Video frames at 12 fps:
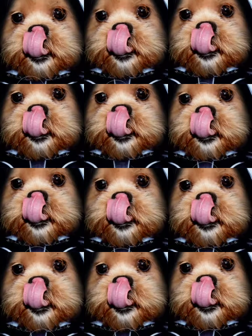of
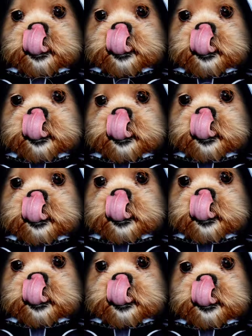soften
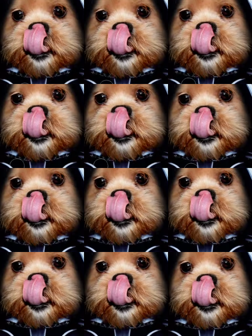the edge
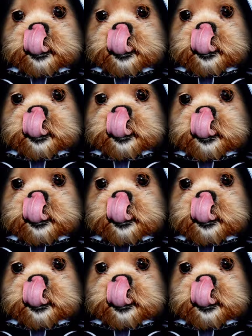of this here.